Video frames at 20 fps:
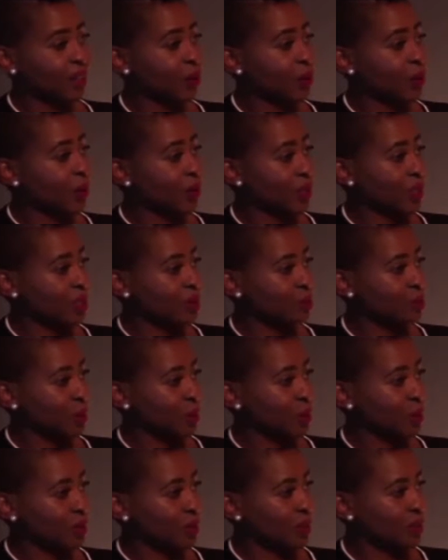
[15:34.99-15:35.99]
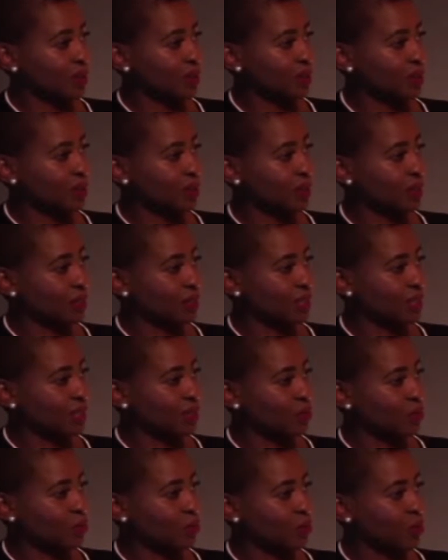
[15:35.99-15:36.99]
across business
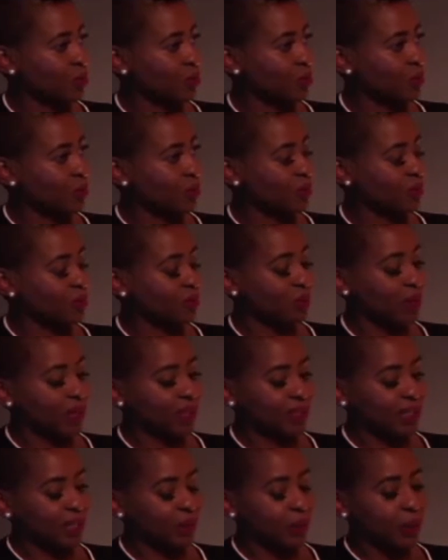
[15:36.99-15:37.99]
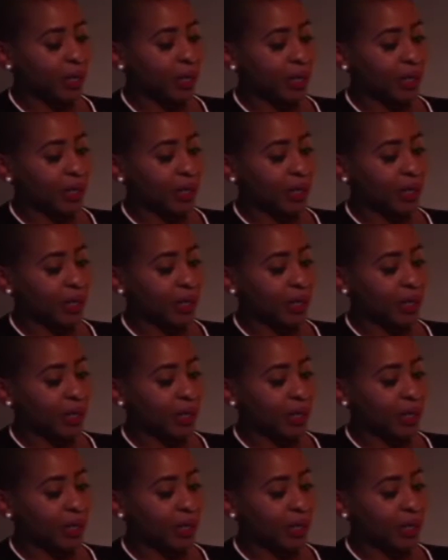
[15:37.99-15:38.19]
sectors right now.